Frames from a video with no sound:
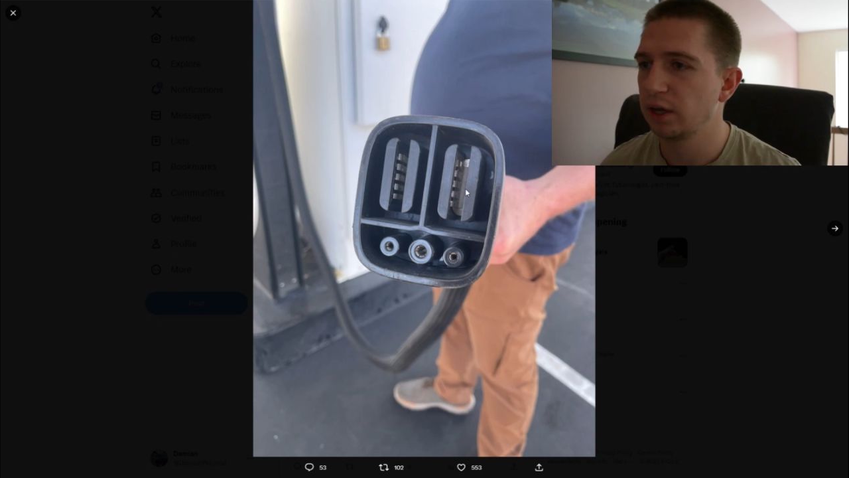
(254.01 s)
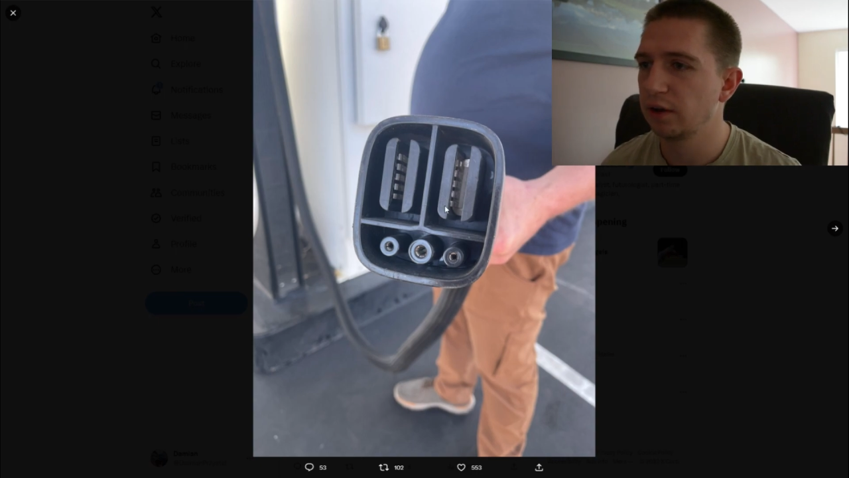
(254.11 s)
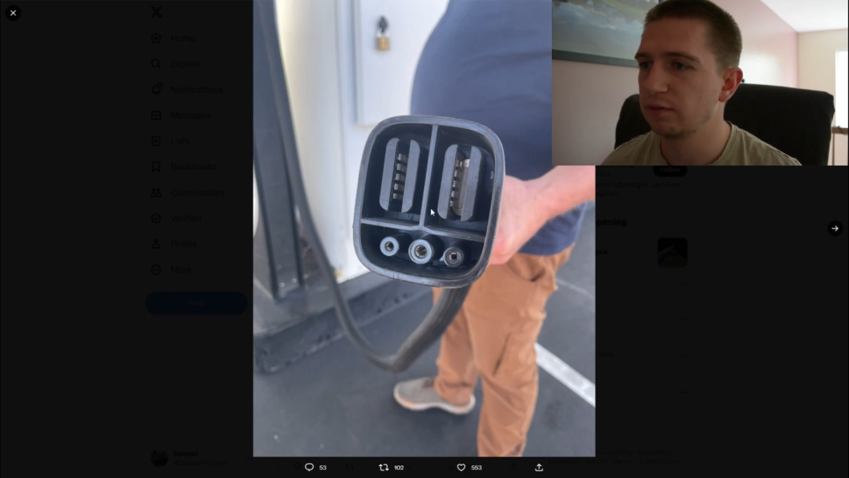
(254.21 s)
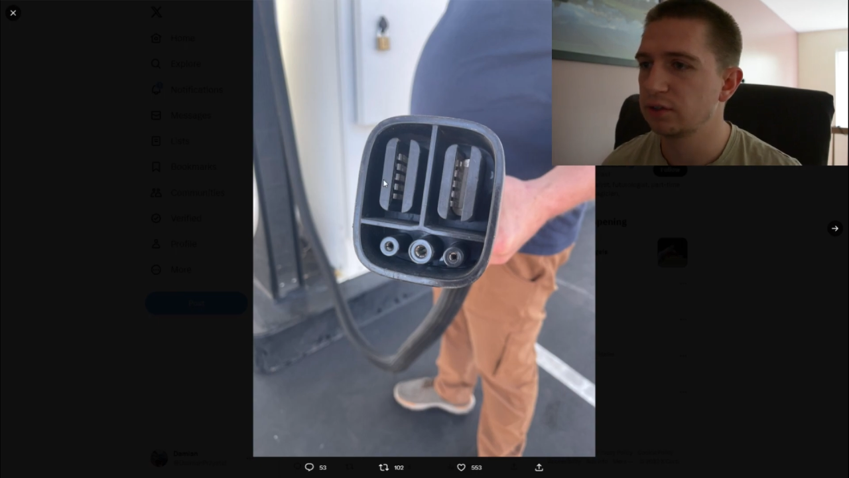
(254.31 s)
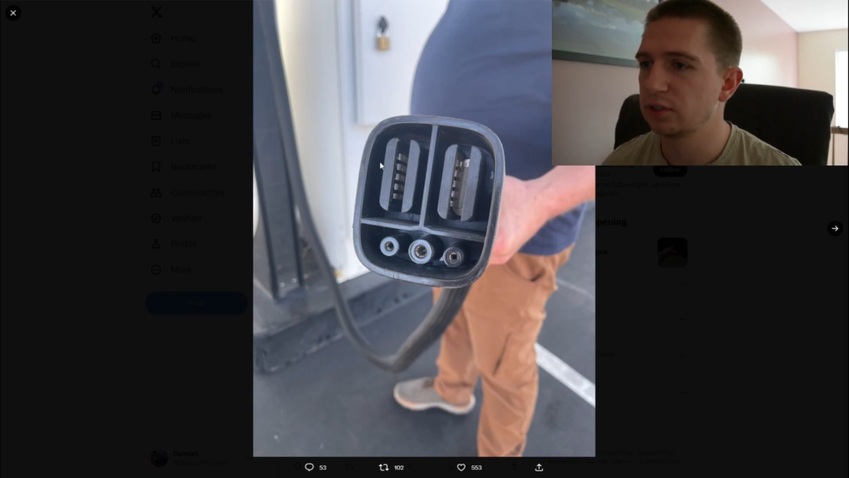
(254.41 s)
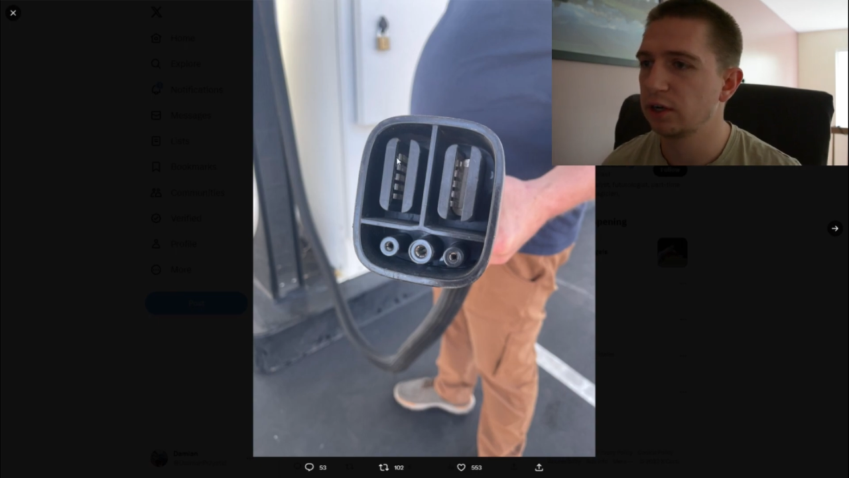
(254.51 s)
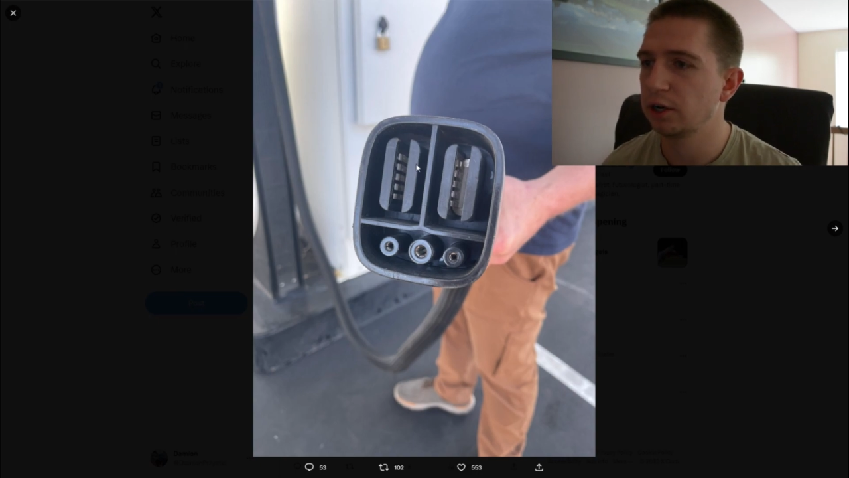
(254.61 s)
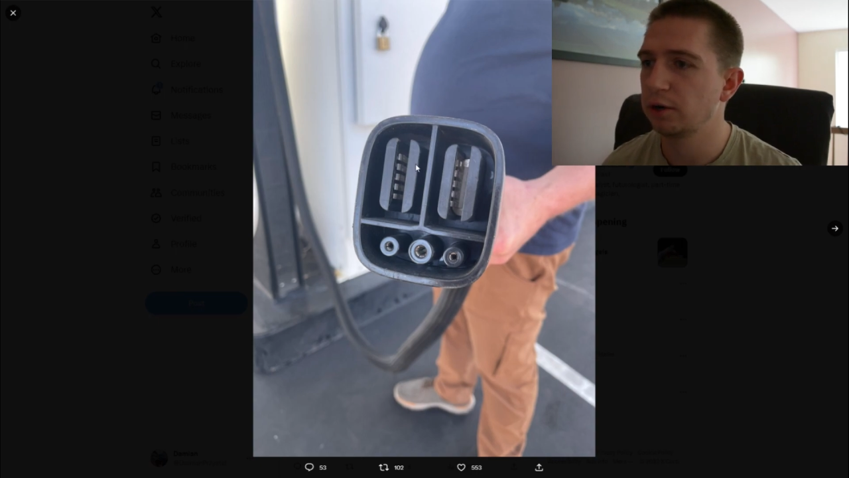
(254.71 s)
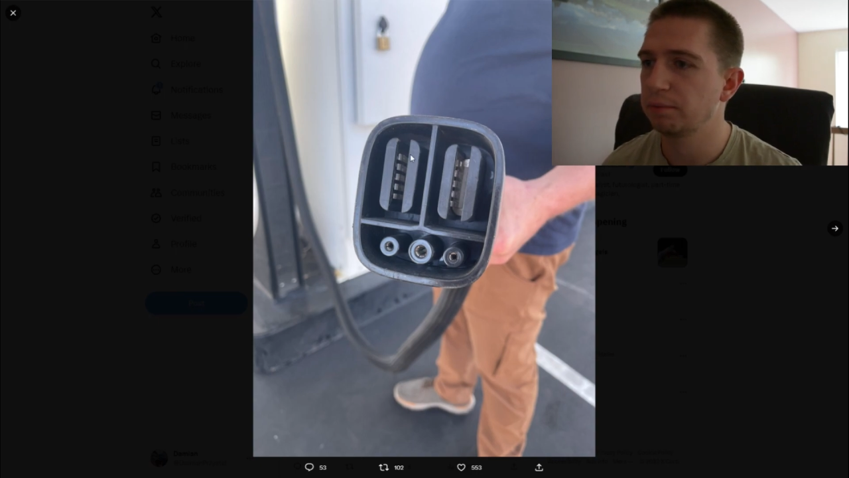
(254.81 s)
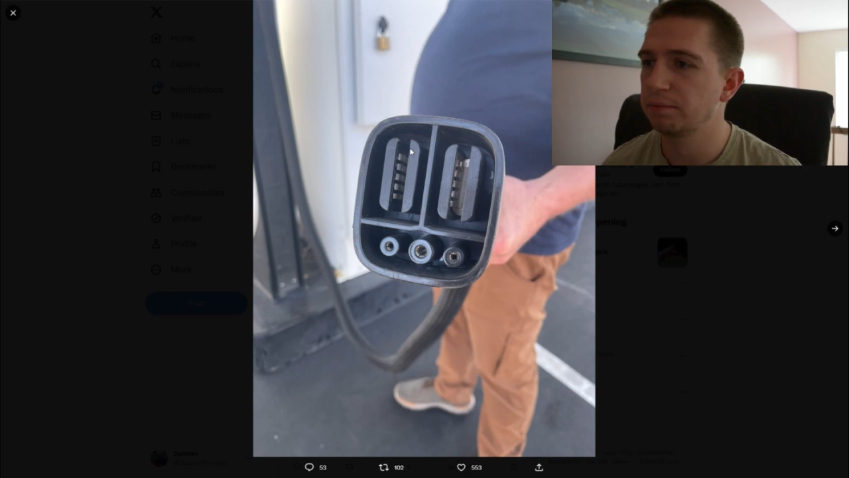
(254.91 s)
have
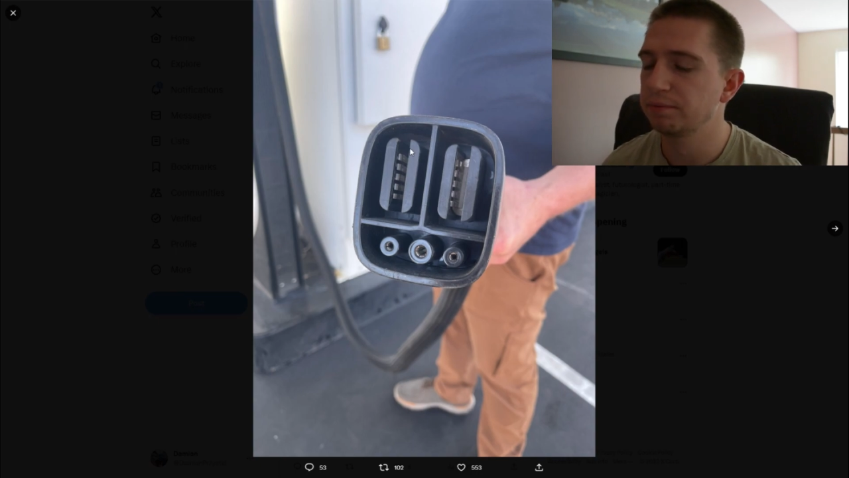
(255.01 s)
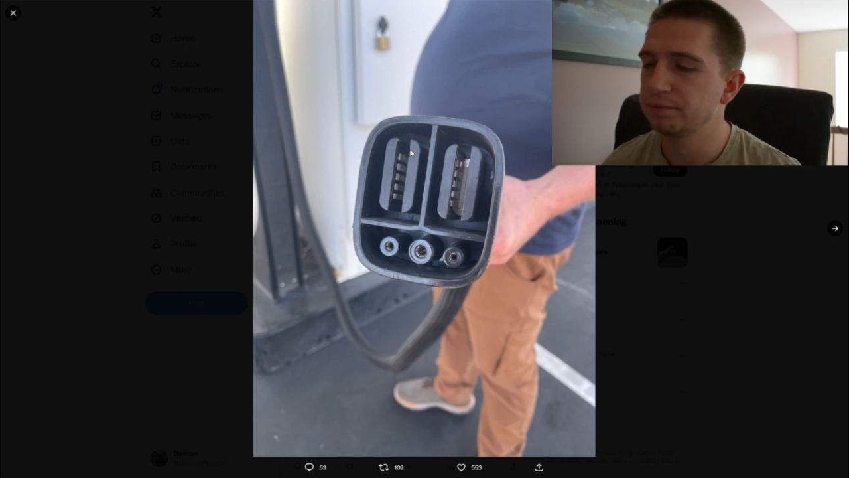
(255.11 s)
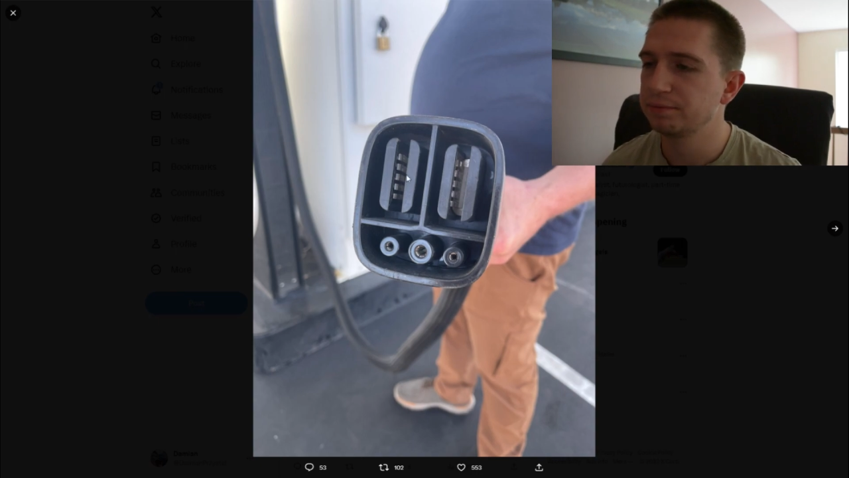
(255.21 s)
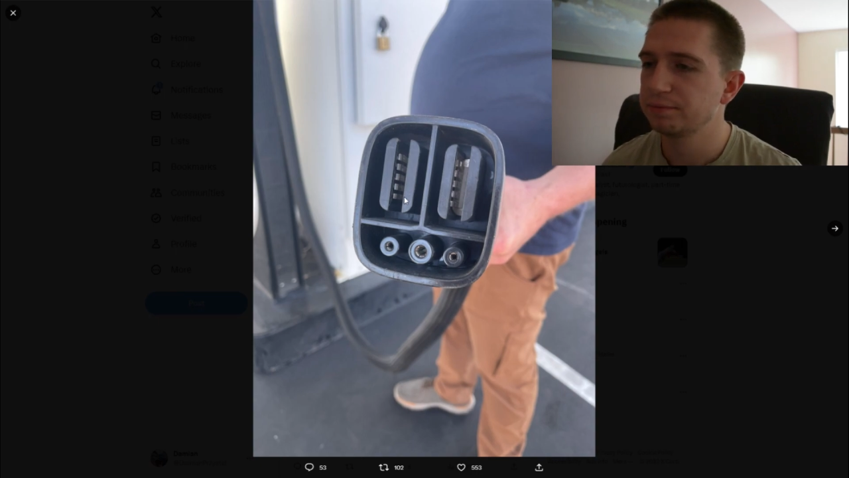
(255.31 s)
some